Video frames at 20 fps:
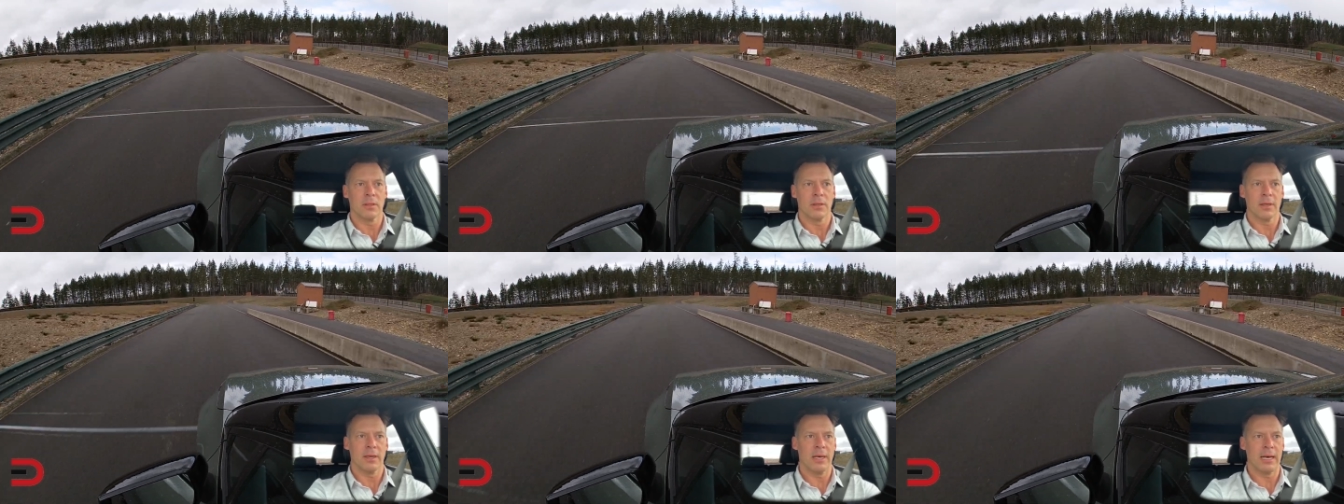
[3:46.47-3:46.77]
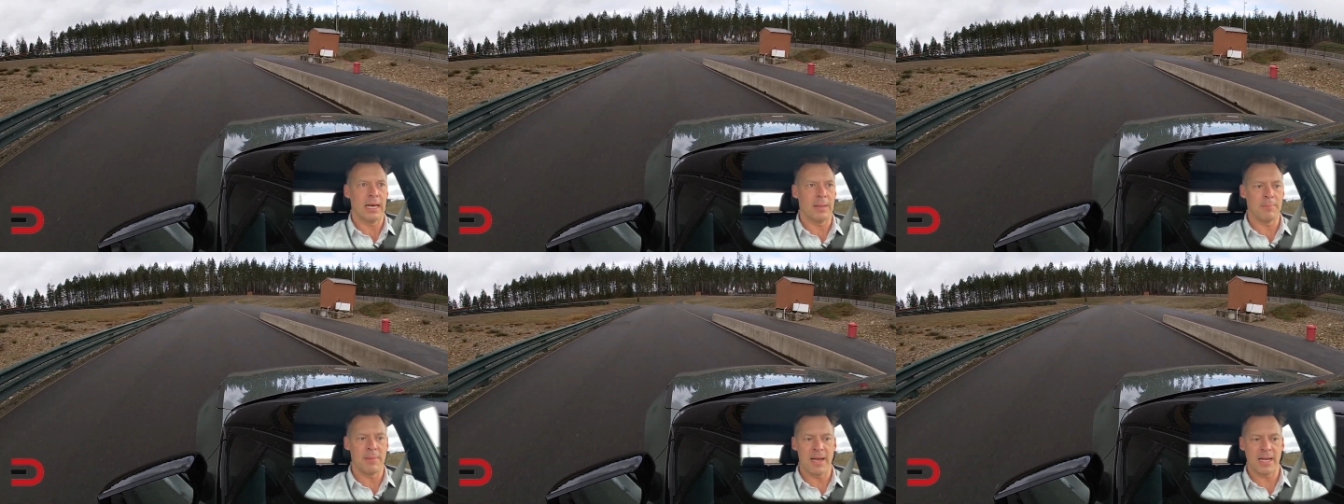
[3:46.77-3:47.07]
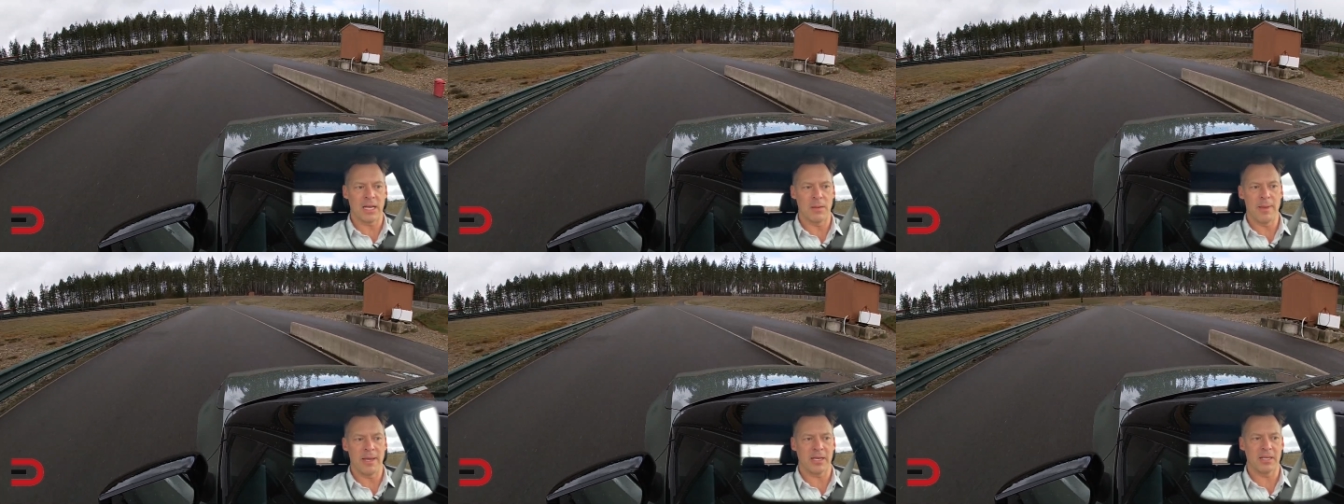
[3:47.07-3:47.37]
I'm not
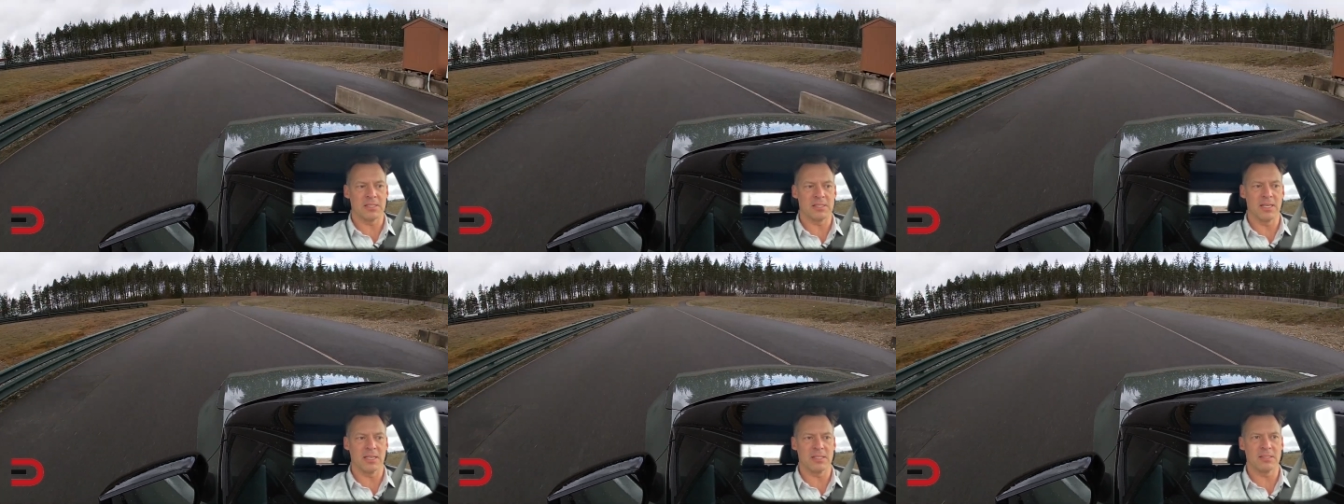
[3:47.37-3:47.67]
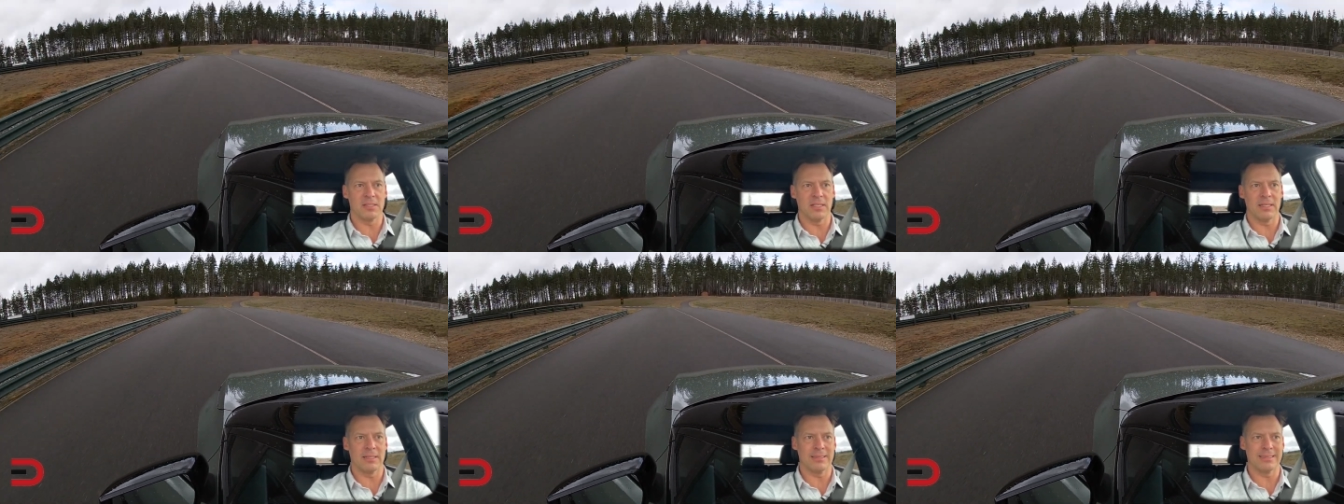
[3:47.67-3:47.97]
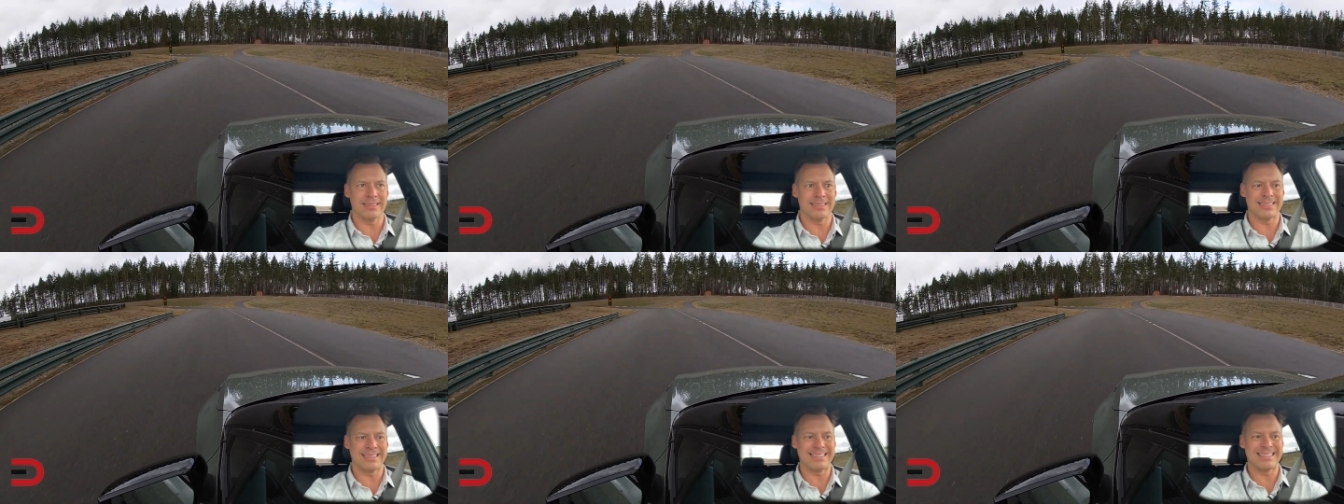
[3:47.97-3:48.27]
going to make the 60.
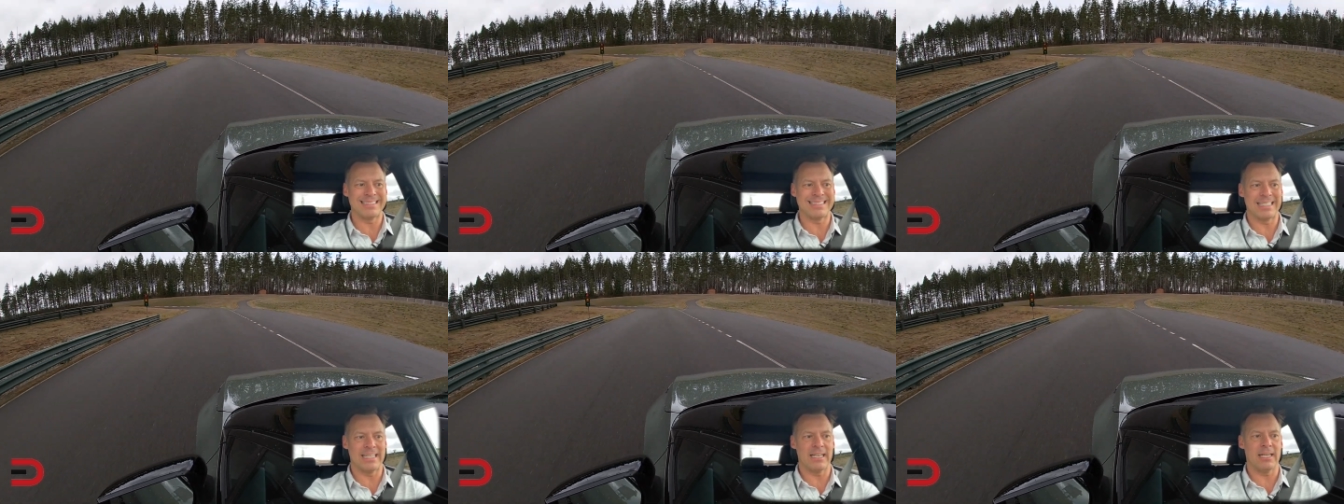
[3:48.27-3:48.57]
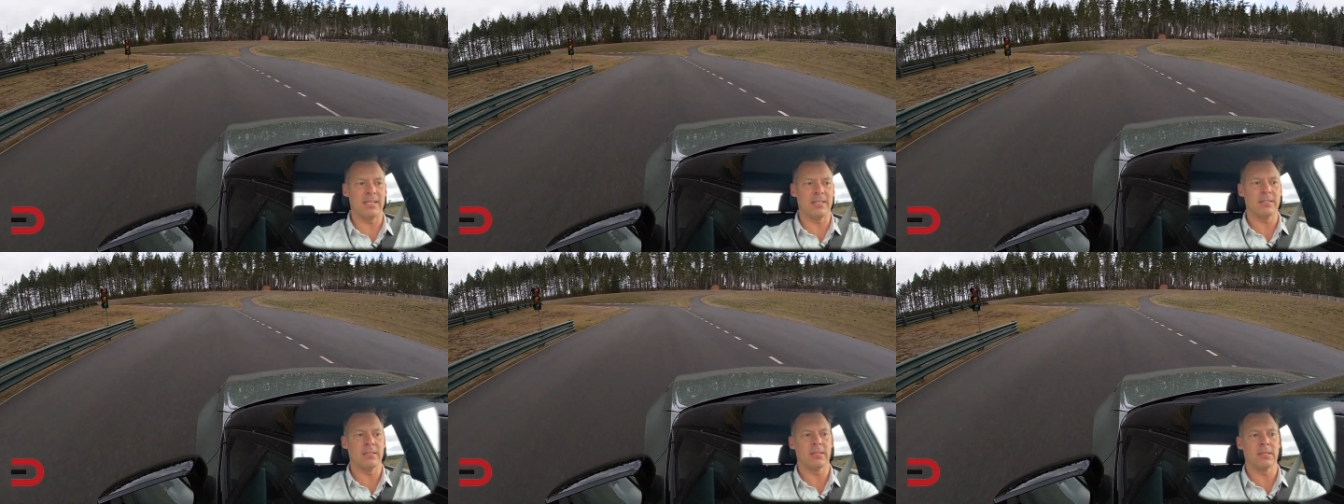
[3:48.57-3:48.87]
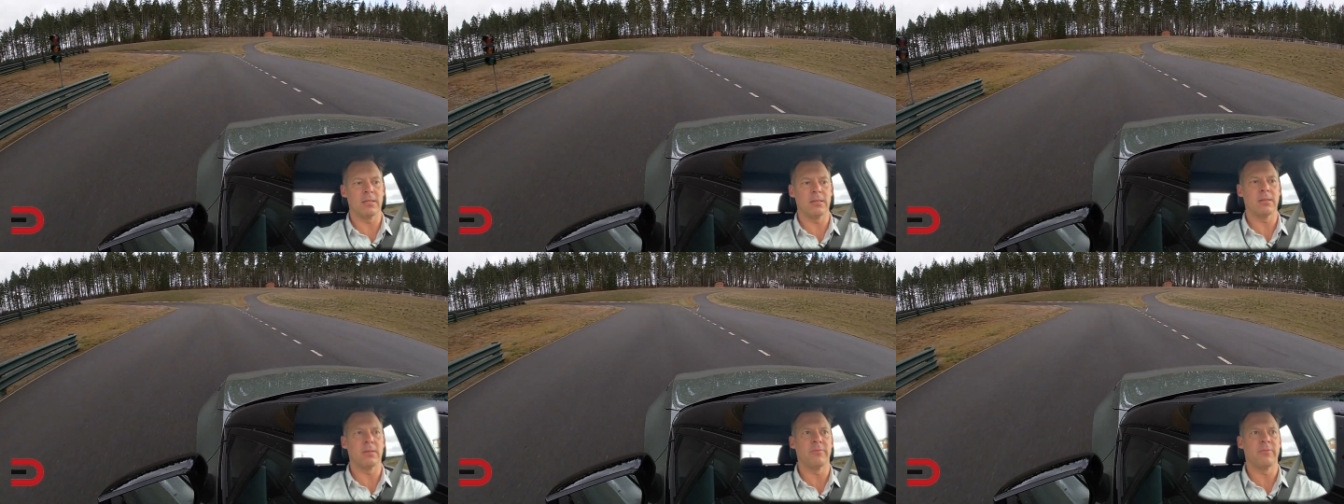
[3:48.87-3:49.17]
Ah,
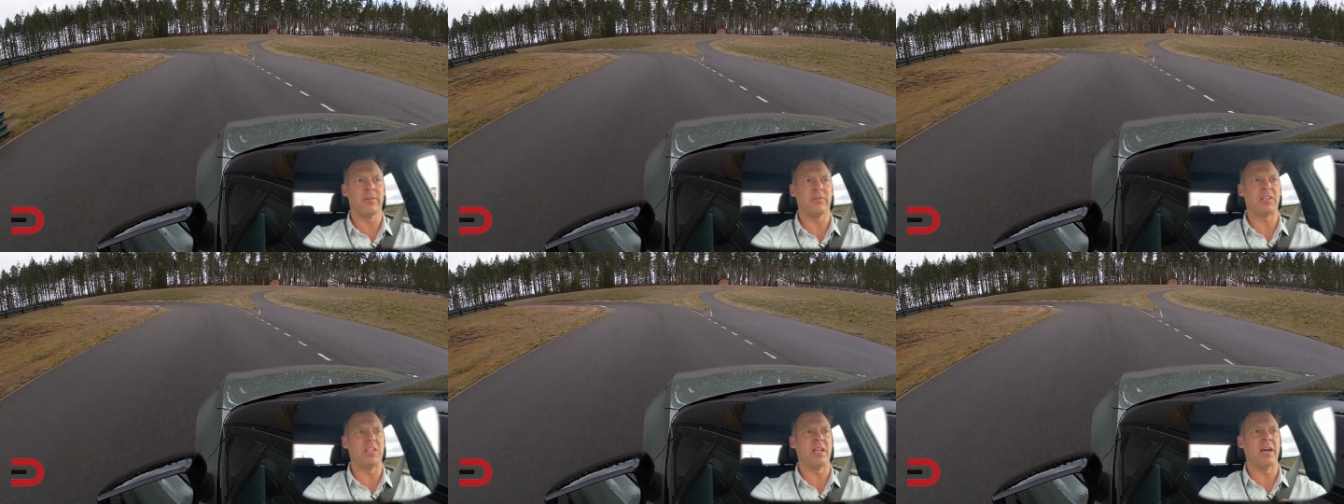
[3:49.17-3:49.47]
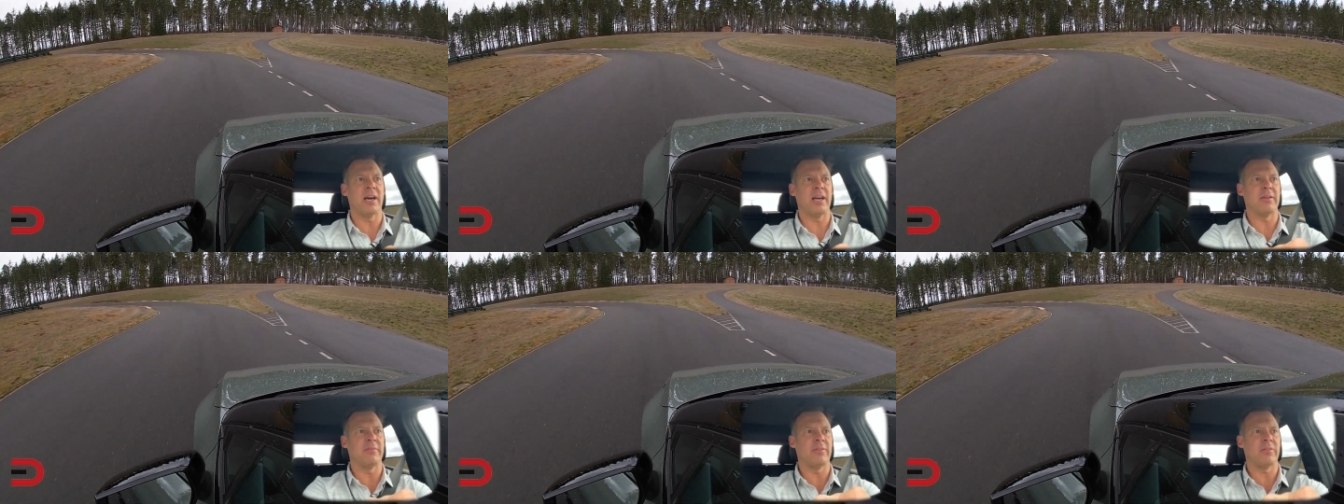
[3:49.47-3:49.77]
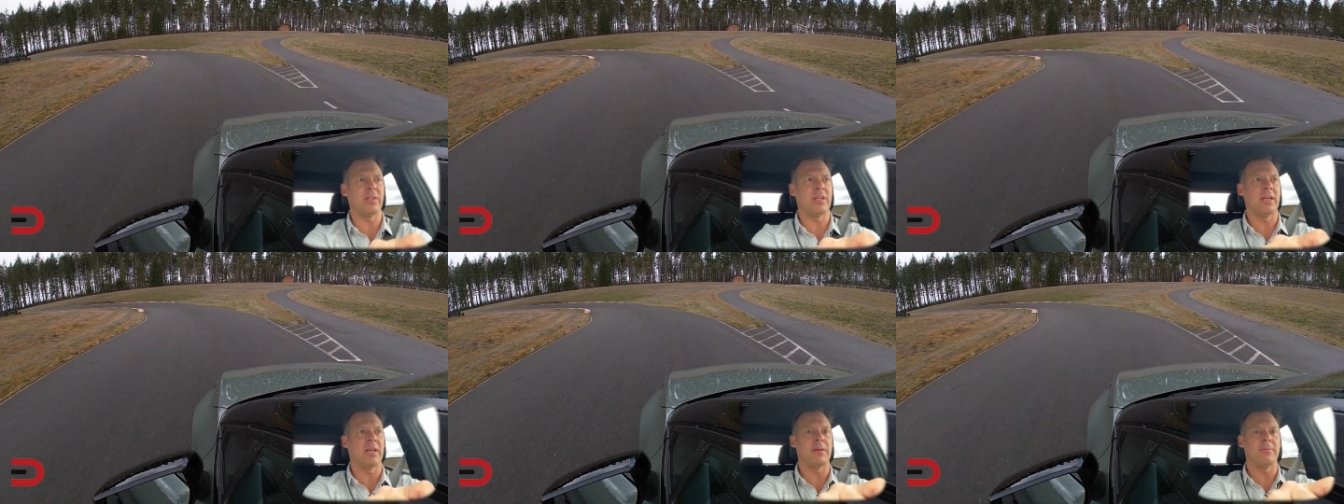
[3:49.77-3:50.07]
59,
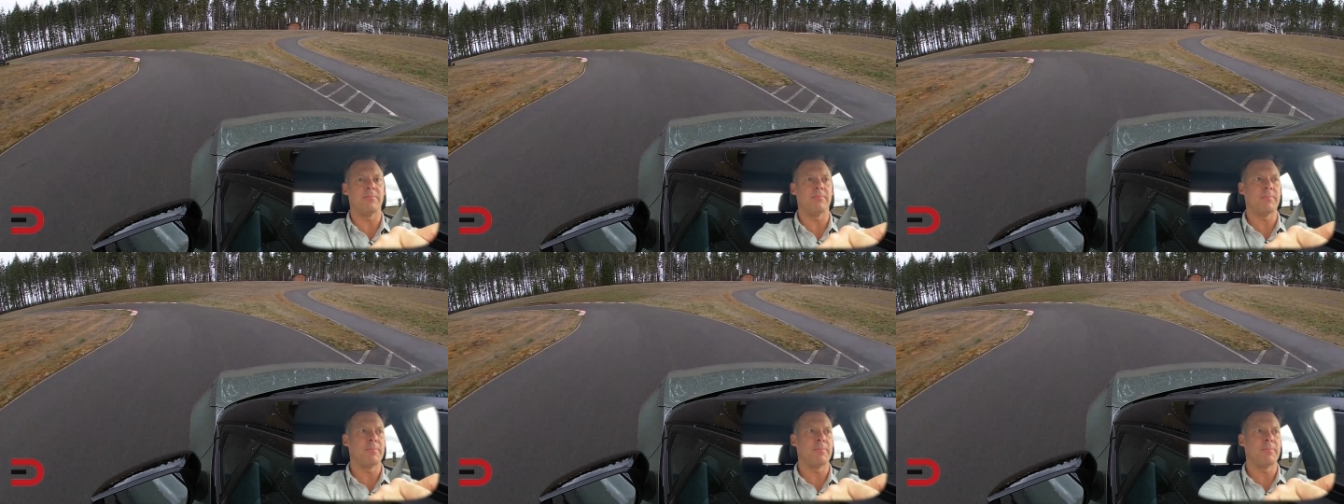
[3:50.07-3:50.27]
58.